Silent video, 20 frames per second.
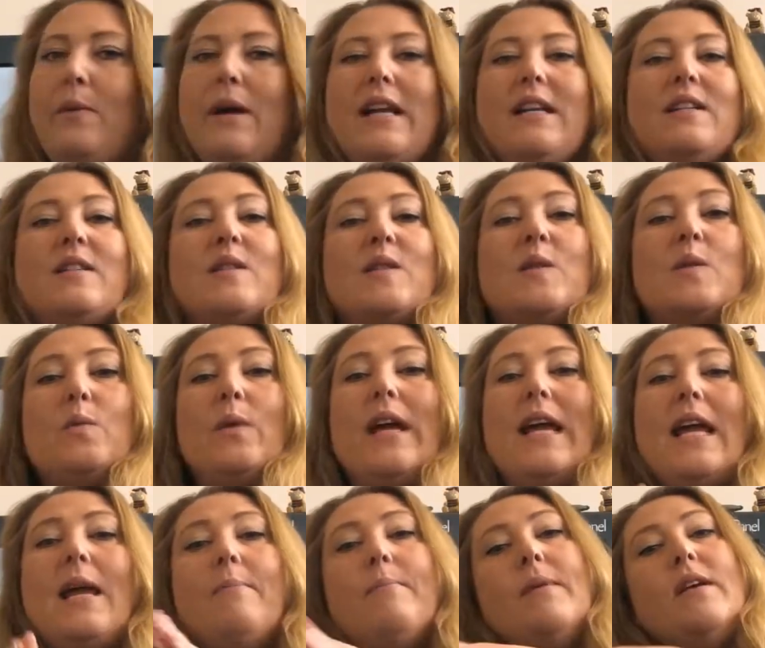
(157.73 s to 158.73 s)
went
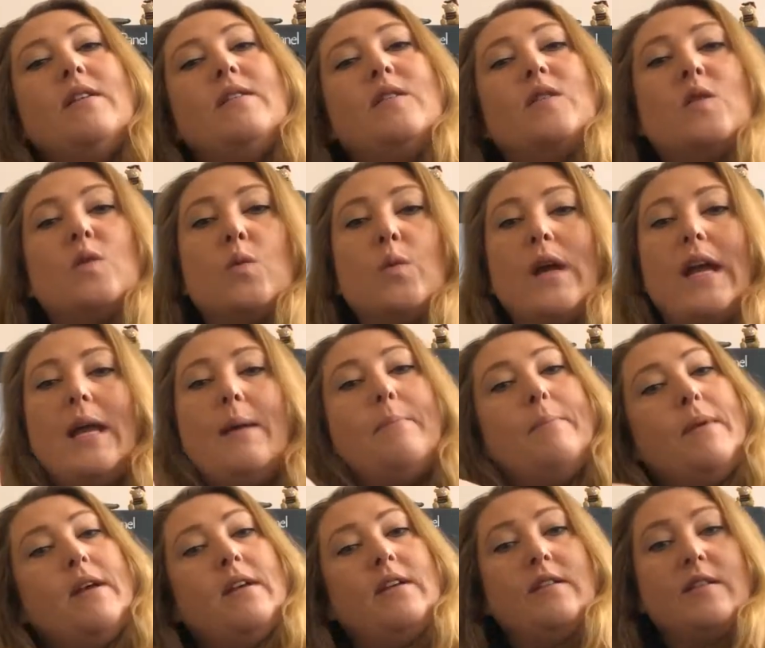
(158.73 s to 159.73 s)
swim,
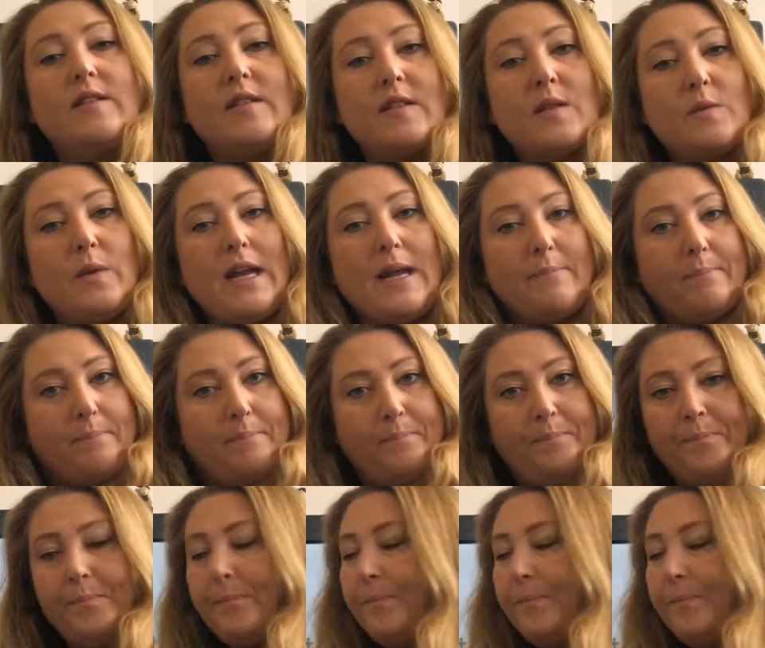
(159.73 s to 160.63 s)
swim, swim.